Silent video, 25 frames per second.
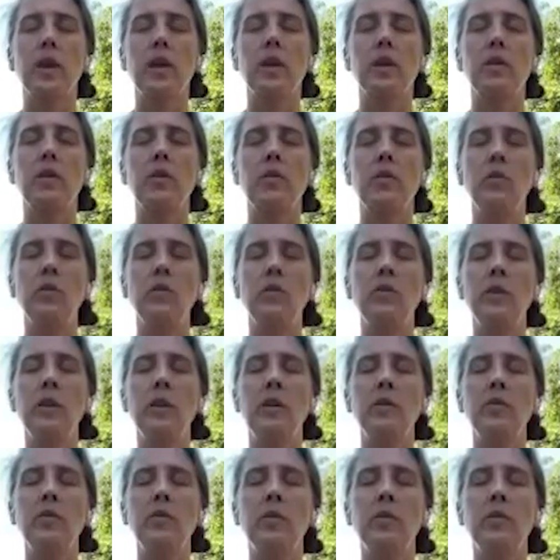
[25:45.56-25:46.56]
And
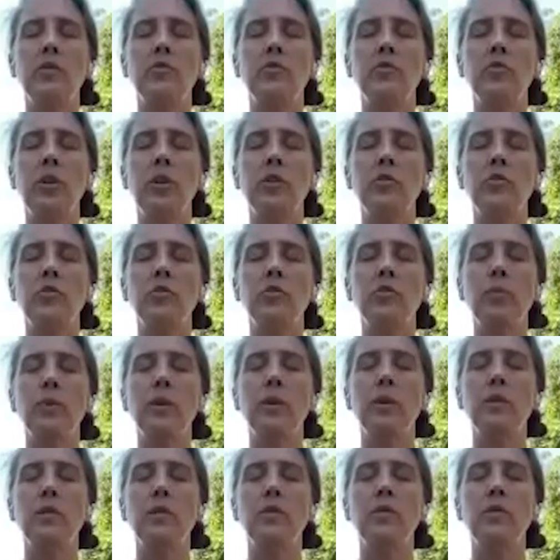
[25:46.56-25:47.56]
noticing if there's
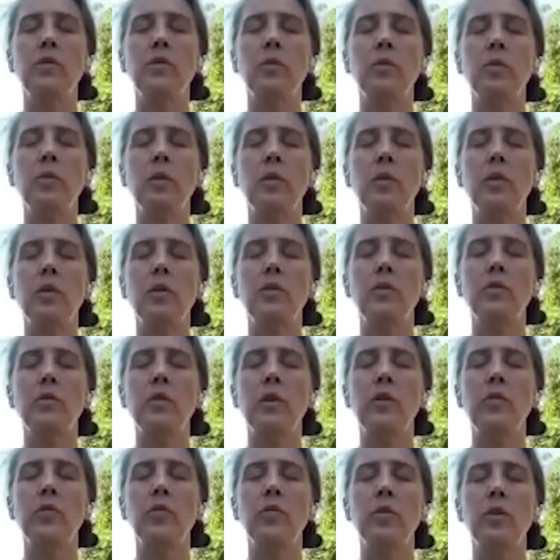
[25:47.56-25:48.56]
judgment or
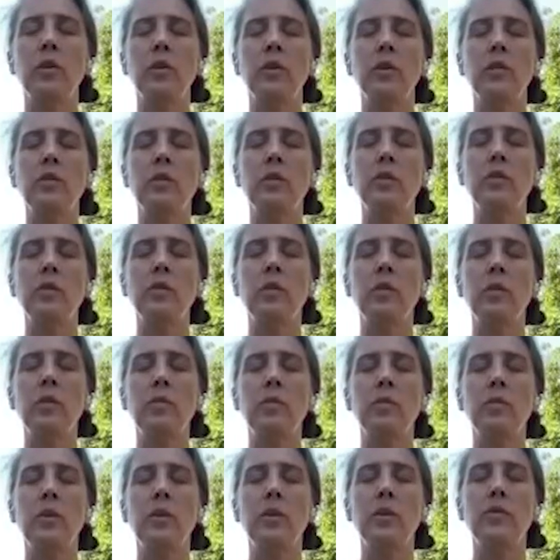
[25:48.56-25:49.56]

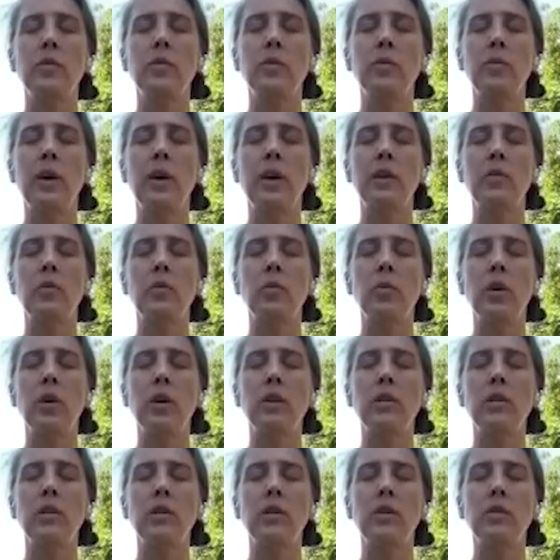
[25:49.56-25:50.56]
self-criticism, if the mind
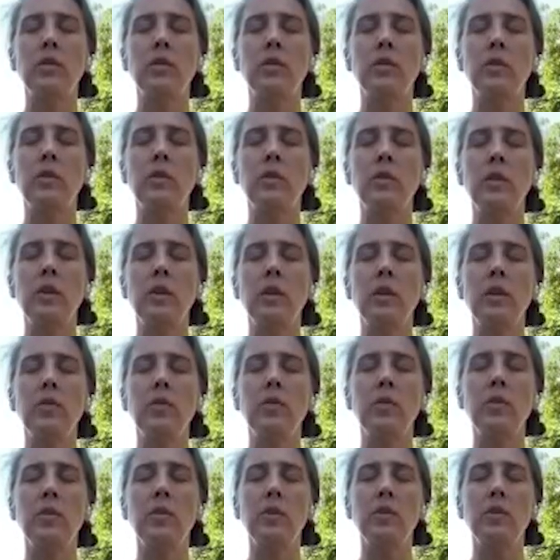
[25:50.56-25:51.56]
wanders, and seeing
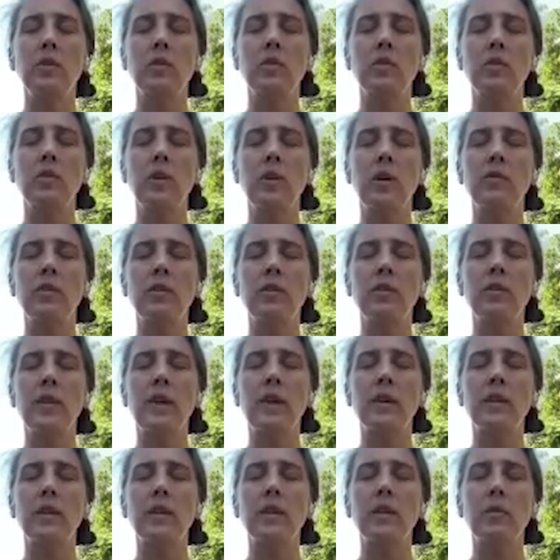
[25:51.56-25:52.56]
if you can just soften
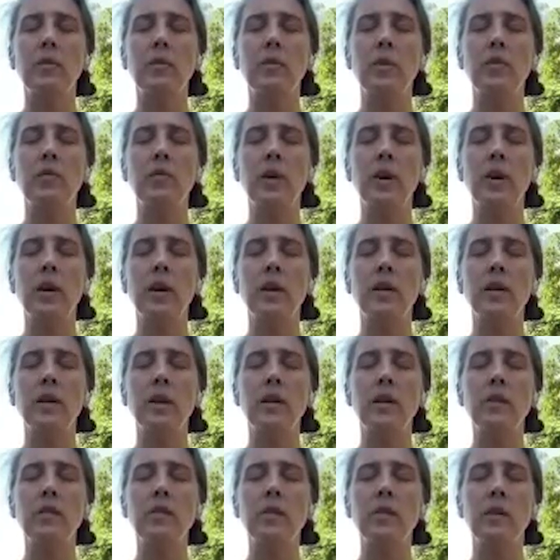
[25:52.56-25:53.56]
that a little bit,
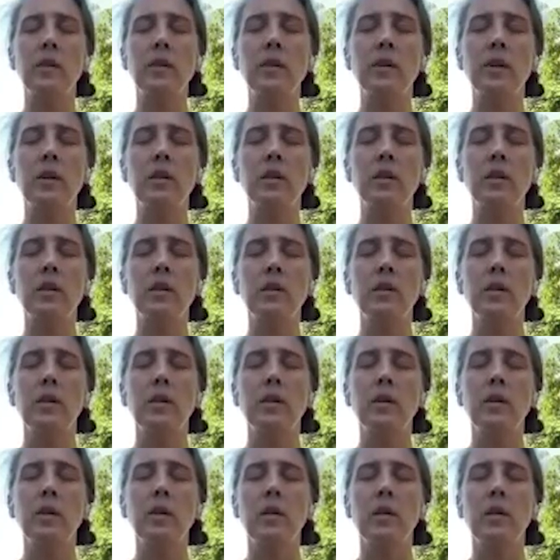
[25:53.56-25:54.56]
recognizing that
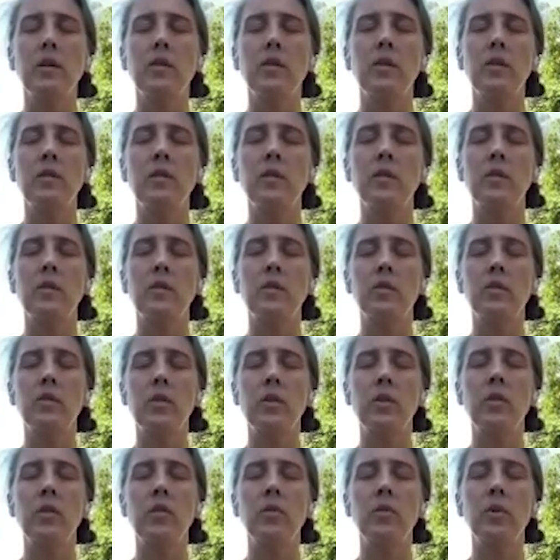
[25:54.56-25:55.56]
this is
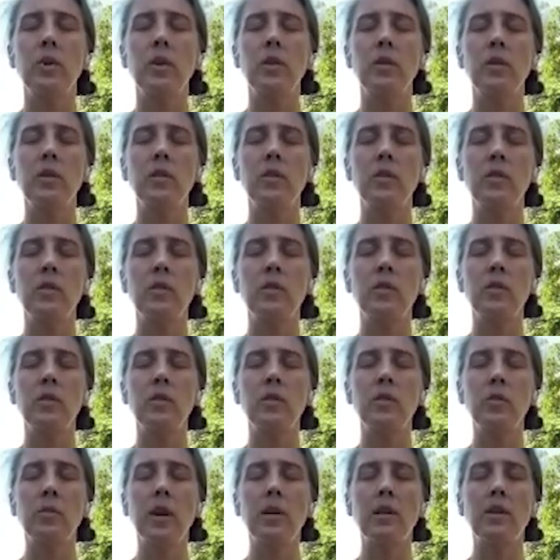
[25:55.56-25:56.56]
human, this
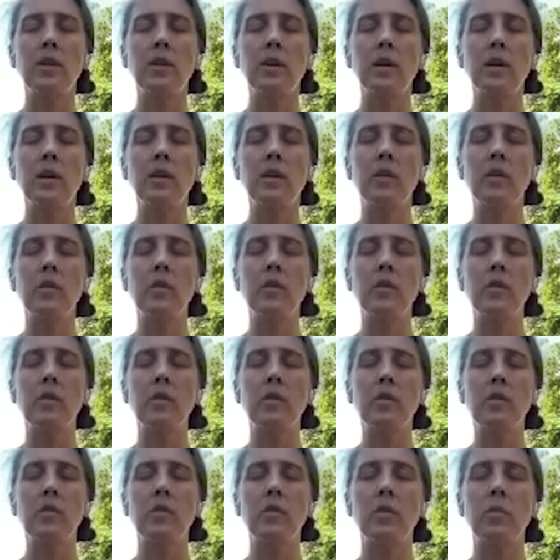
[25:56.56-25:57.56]
is what the mind
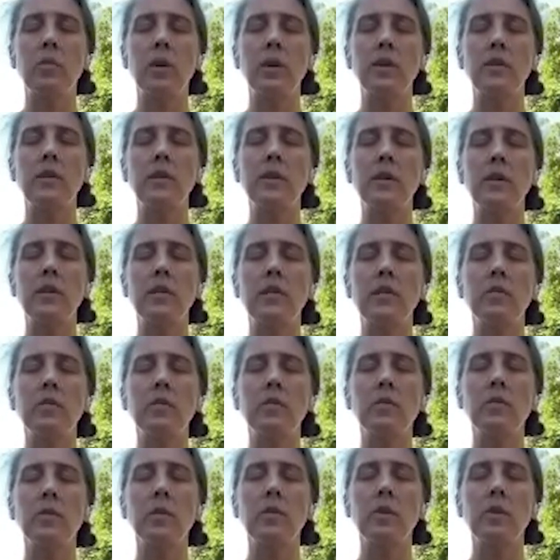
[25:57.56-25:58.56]
does, it's no big
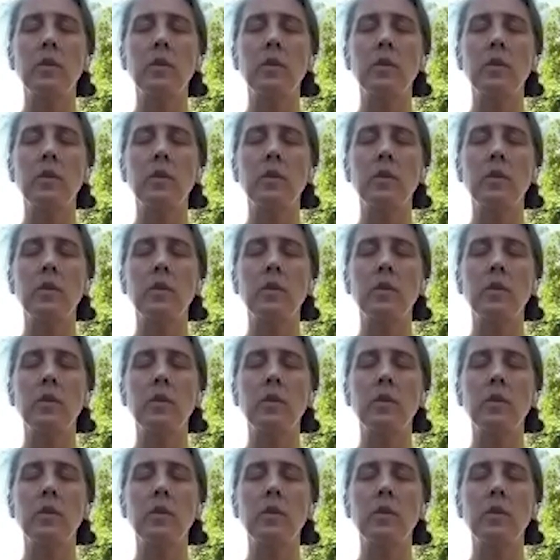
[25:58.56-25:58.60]
deal.